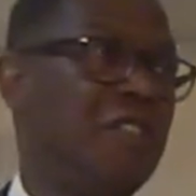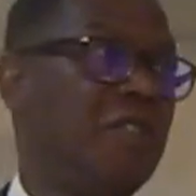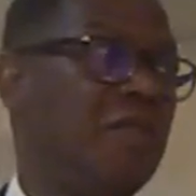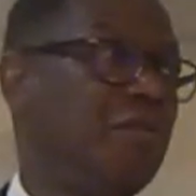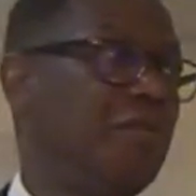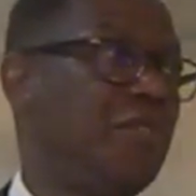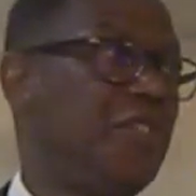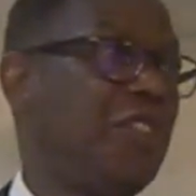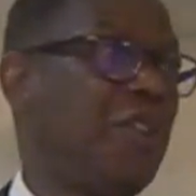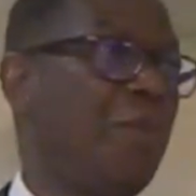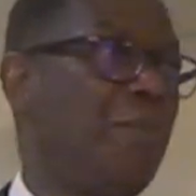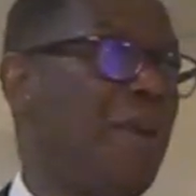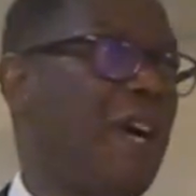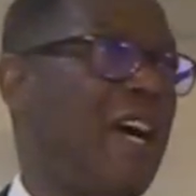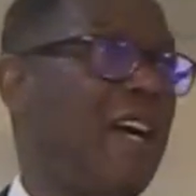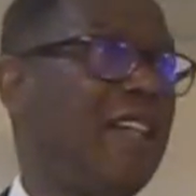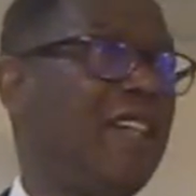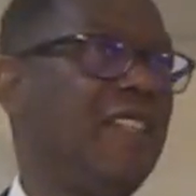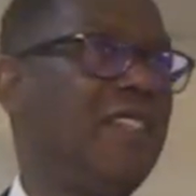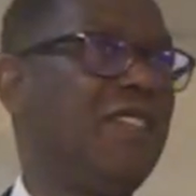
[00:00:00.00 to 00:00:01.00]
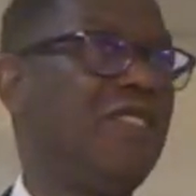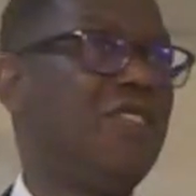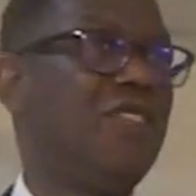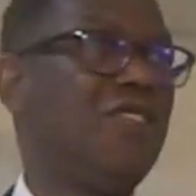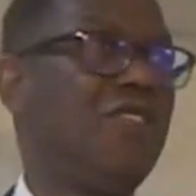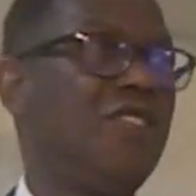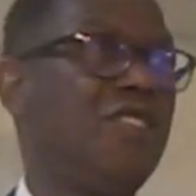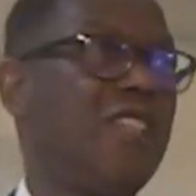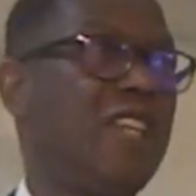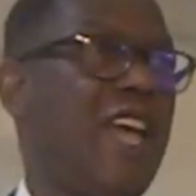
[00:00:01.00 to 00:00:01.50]
somebody
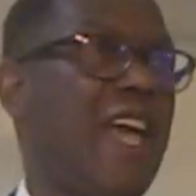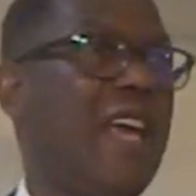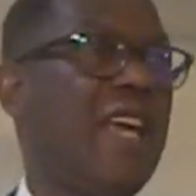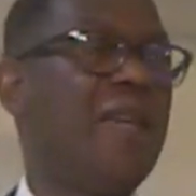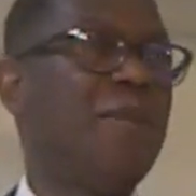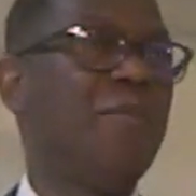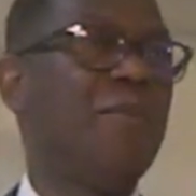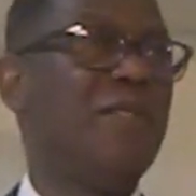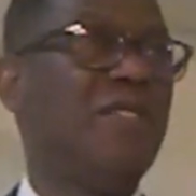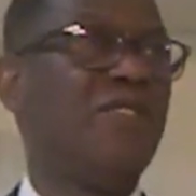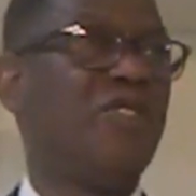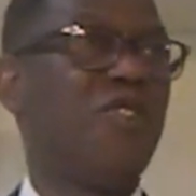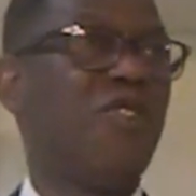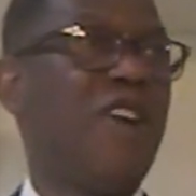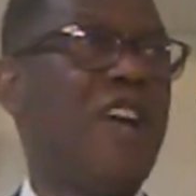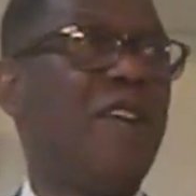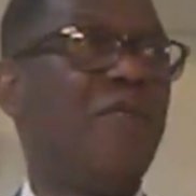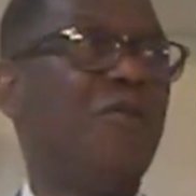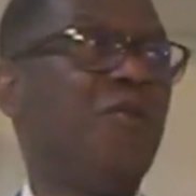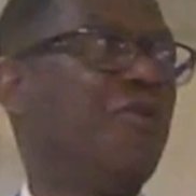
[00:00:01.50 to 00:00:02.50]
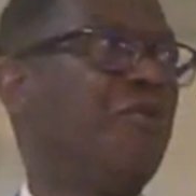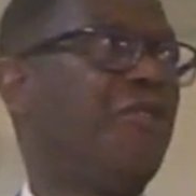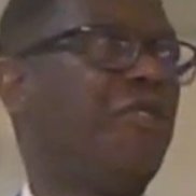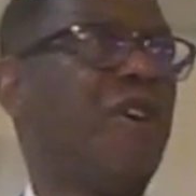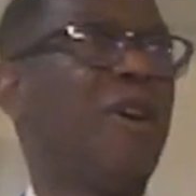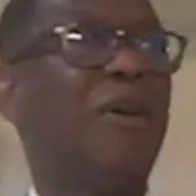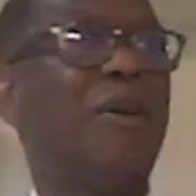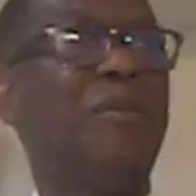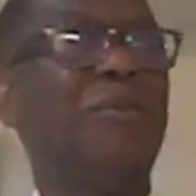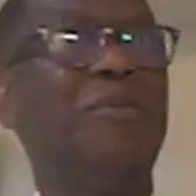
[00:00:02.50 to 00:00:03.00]
came and traveled
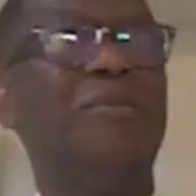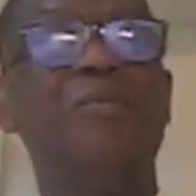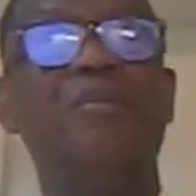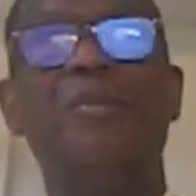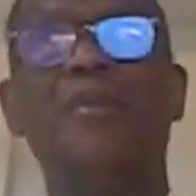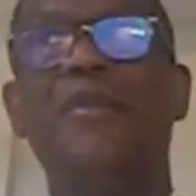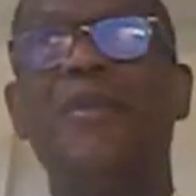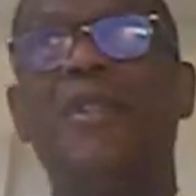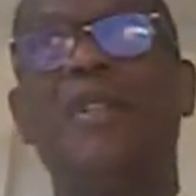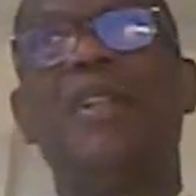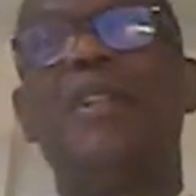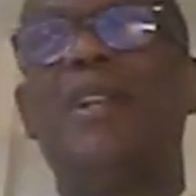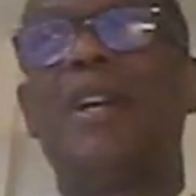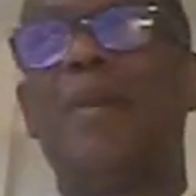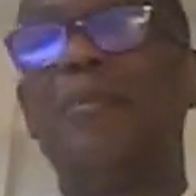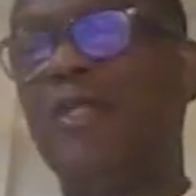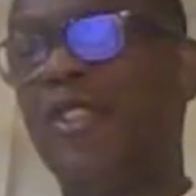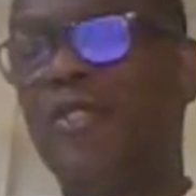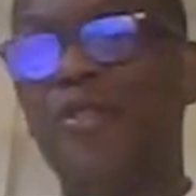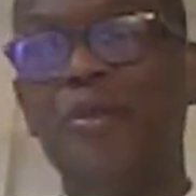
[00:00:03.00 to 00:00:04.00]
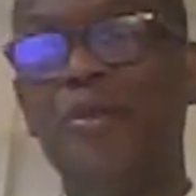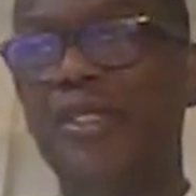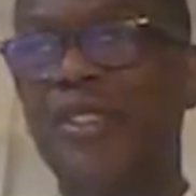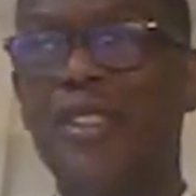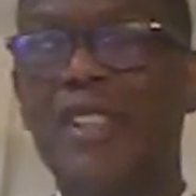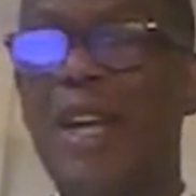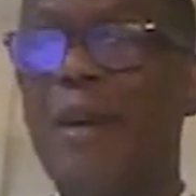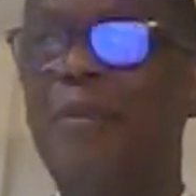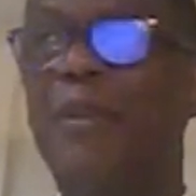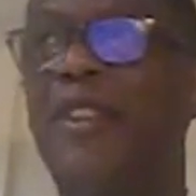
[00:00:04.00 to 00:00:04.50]
from, I'm just using
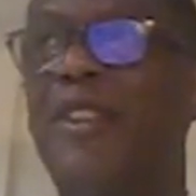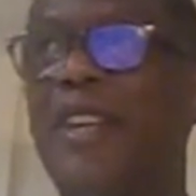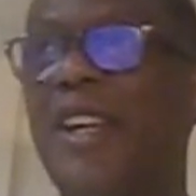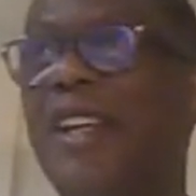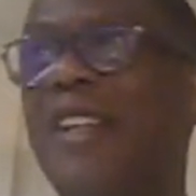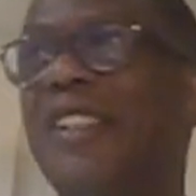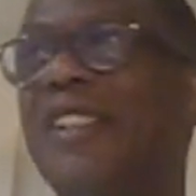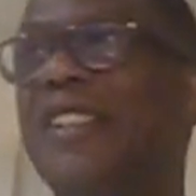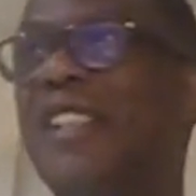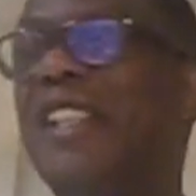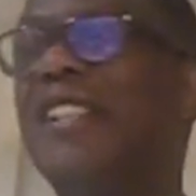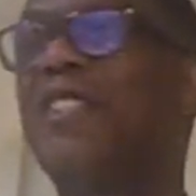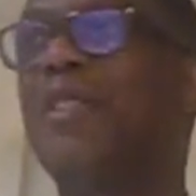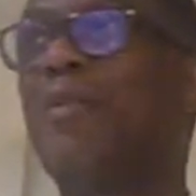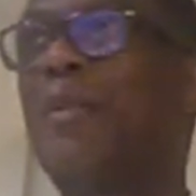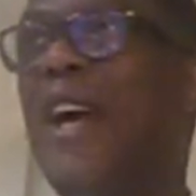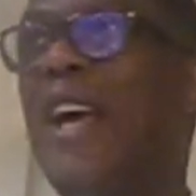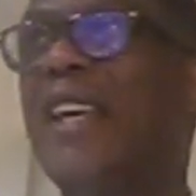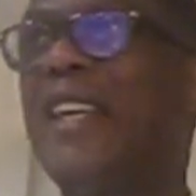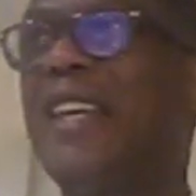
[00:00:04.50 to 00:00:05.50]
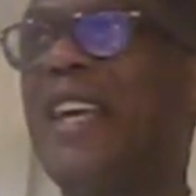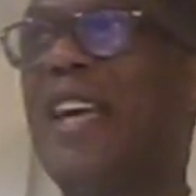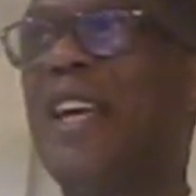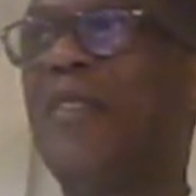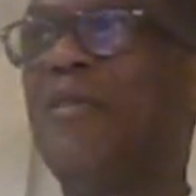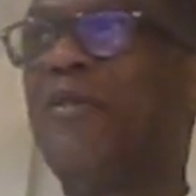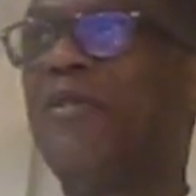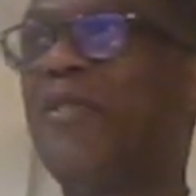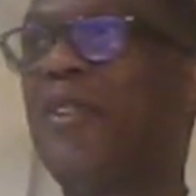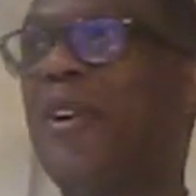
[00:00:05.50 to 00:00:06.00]
this hypothetically, say somebody
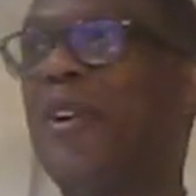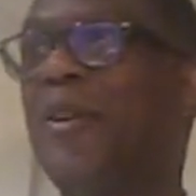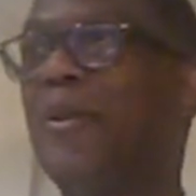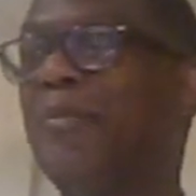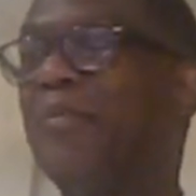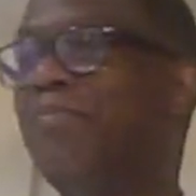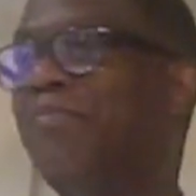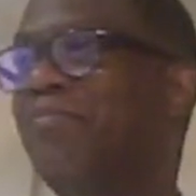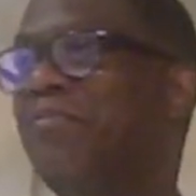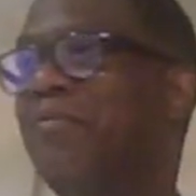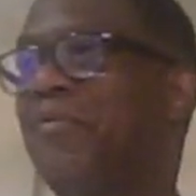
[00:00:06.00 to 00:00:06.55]
came from